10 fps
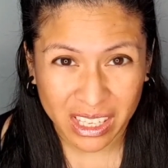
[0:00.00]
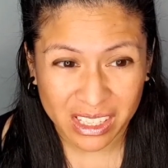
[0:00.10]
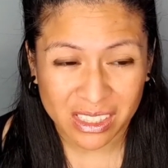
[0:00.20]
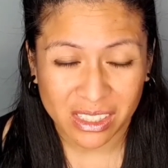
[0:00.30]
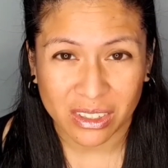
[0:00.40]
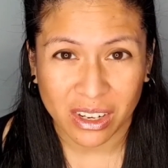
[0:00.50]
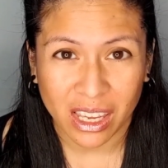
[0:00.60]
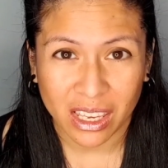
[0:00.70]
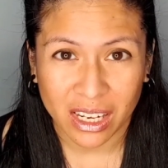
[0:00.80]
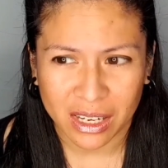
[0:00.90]
easier,
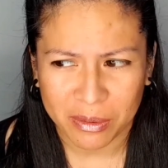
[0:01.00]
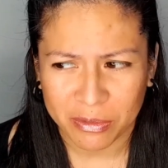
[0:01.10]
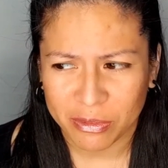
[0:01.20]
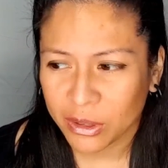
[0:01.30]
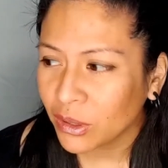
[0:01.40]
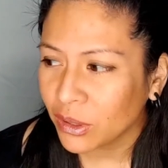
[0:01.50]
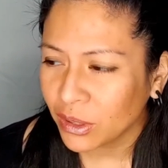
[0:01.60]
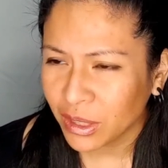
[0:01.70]
and I feel